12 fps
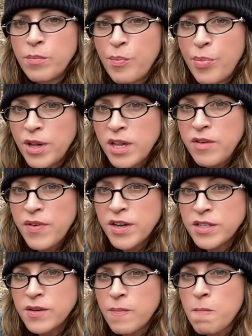believe
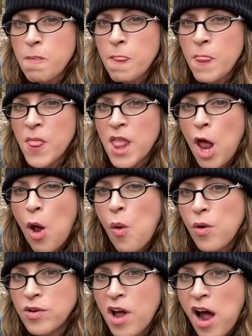it
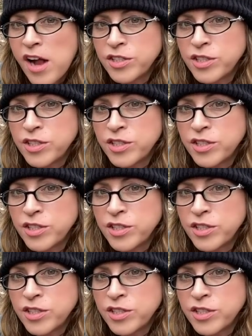or not.